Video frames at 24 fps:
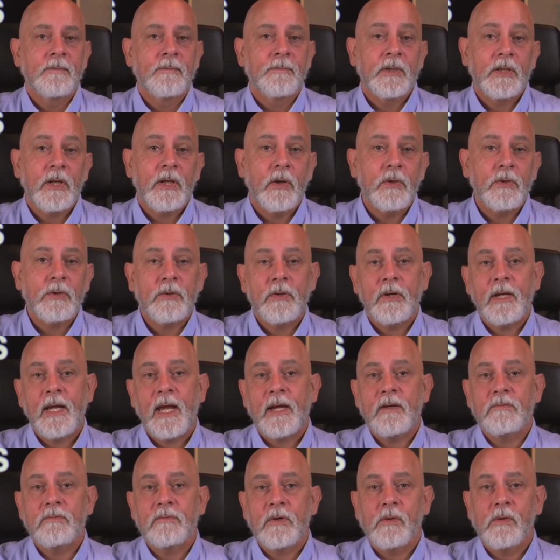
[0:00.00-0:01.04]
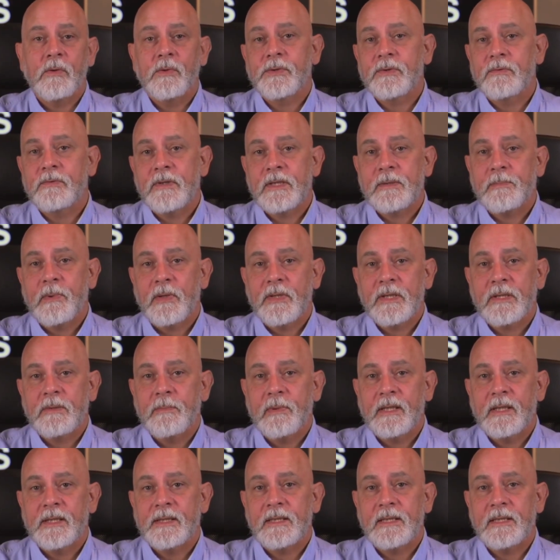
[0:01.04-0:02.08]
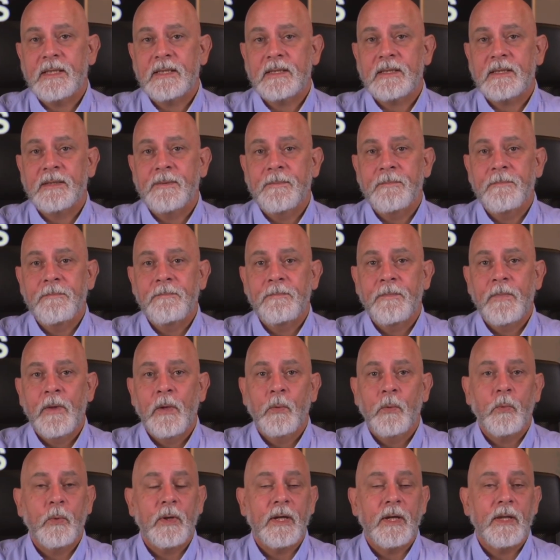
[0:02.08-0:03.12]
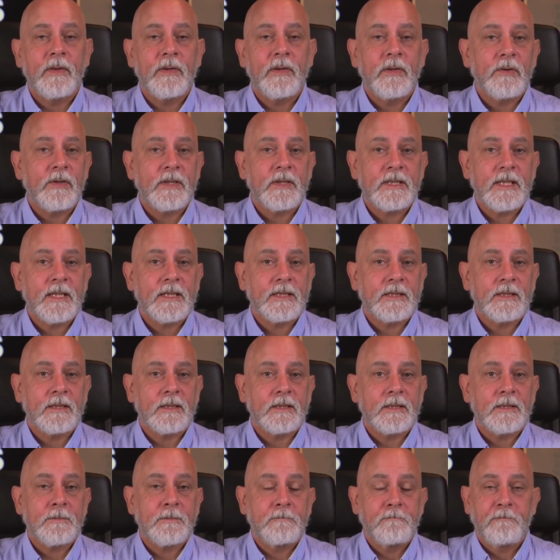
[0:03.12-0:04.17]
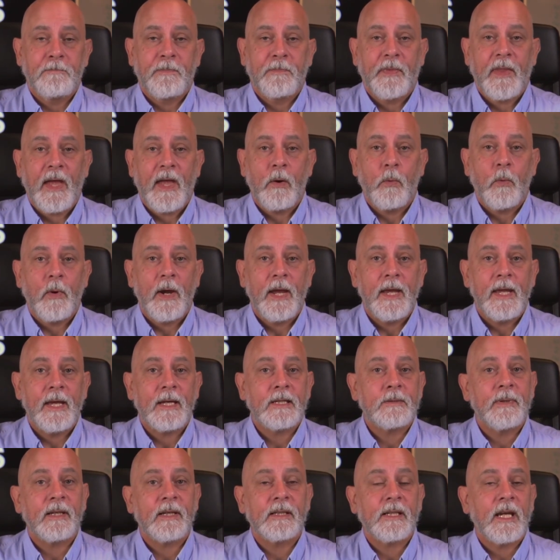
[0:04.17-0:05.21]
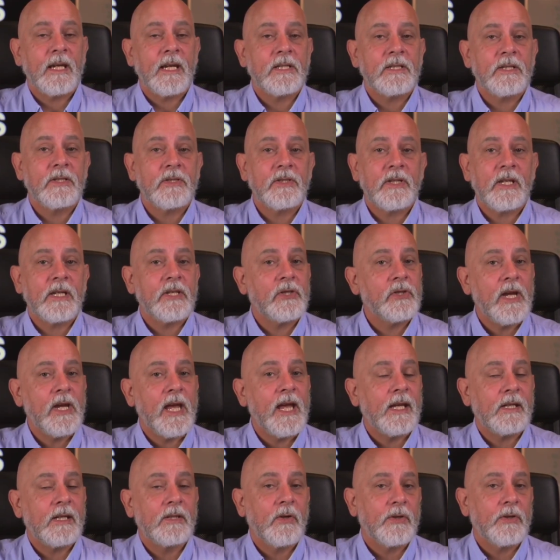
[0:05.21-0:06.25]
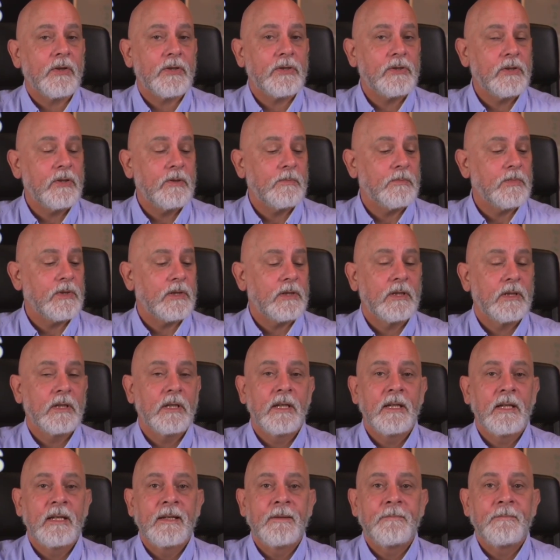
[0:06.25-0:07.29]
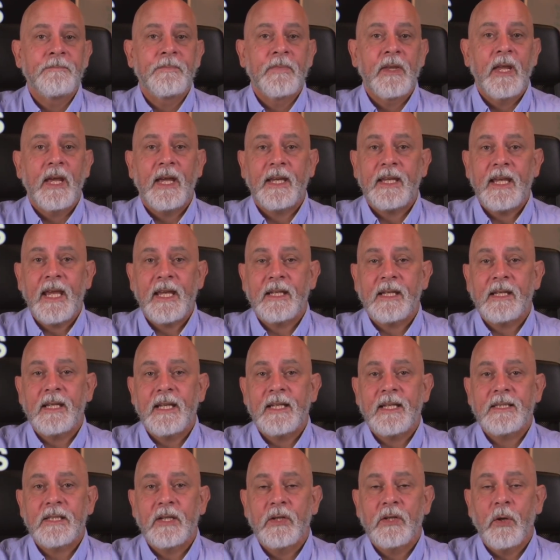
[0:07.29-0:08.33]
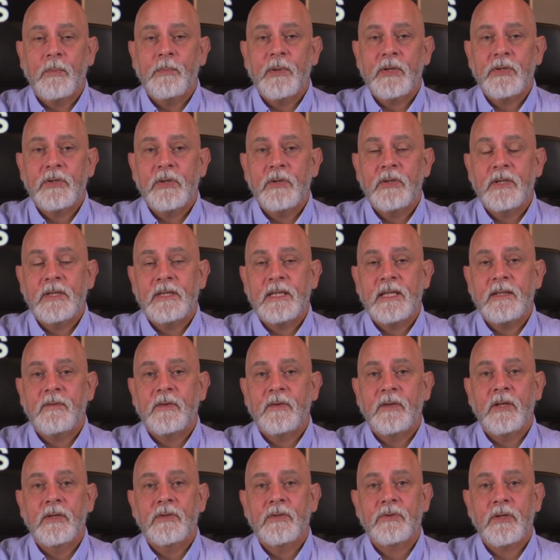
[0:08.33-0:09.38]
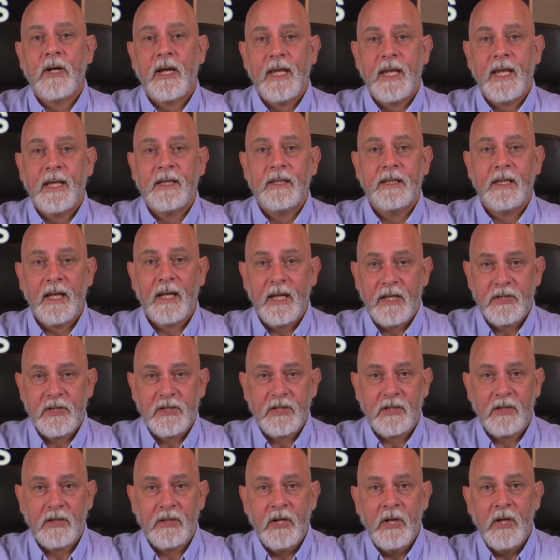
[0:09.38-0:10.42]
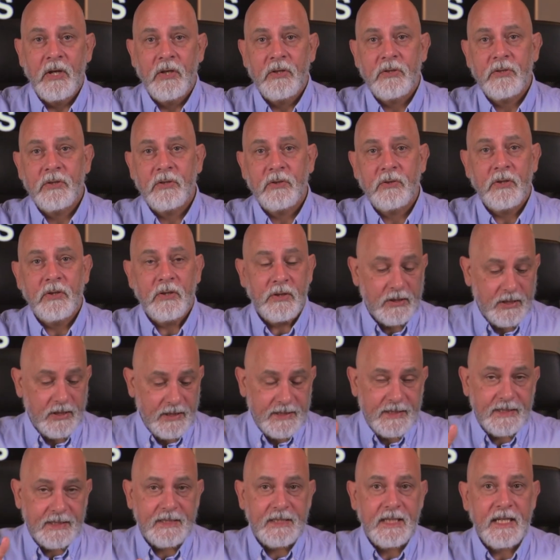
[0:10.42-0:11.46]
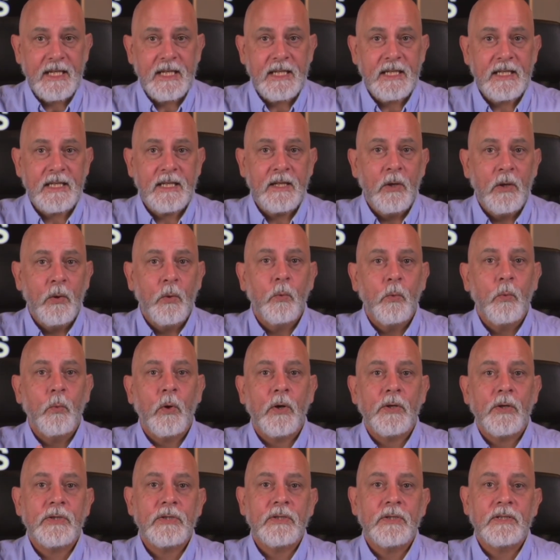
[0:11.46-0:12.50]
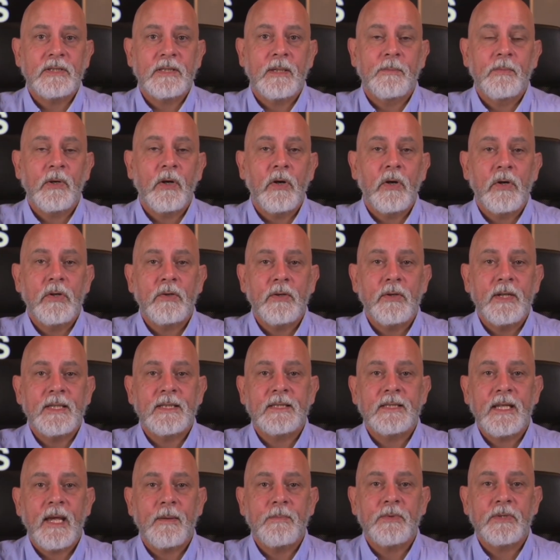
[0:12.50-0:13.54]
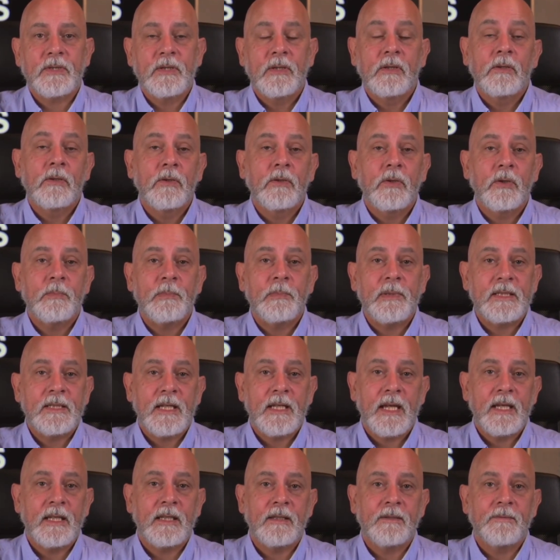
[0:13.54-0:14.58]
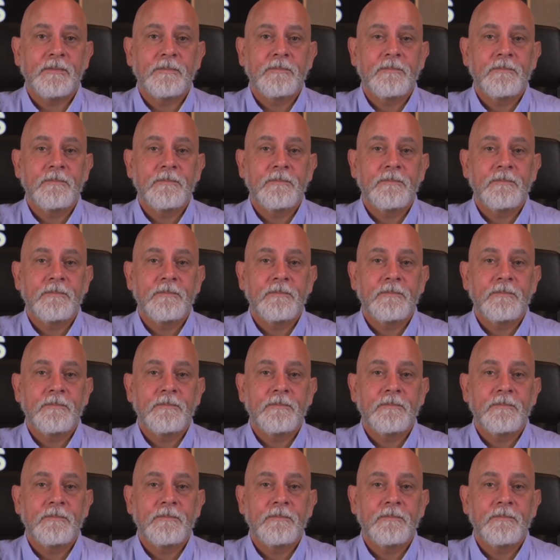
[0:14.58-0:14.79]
Co-create roles and responsibilities with your assistants. That way expectations are shared, not assumed. Again, it's an opportunity for triangulation to see what some concrete steps could be taken.